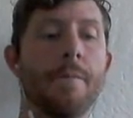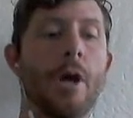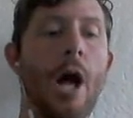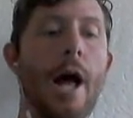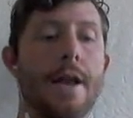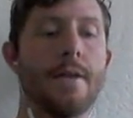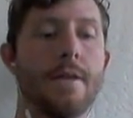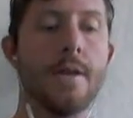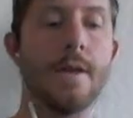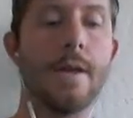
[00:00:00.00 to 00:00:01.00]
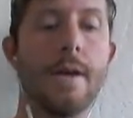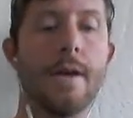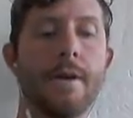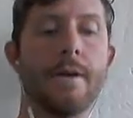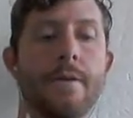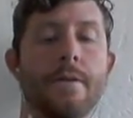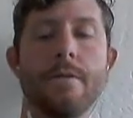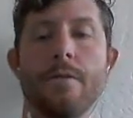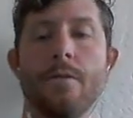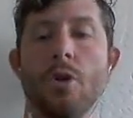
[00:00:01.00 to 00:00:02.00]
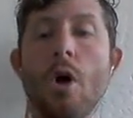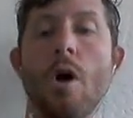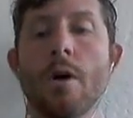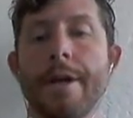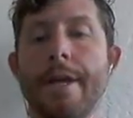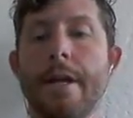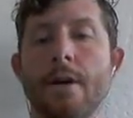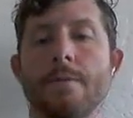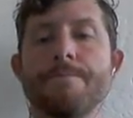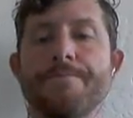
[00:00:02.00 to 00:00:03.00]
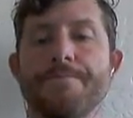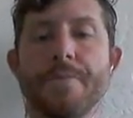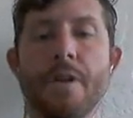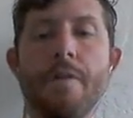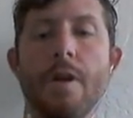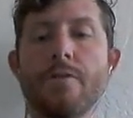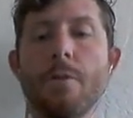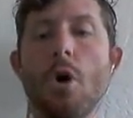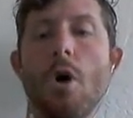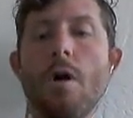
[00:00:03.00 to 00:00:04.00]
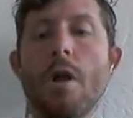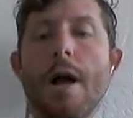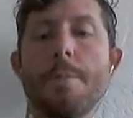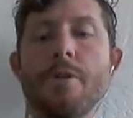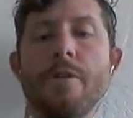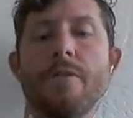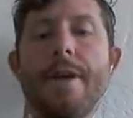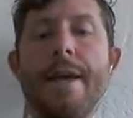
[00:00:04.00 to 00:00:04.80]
got long here via some call options,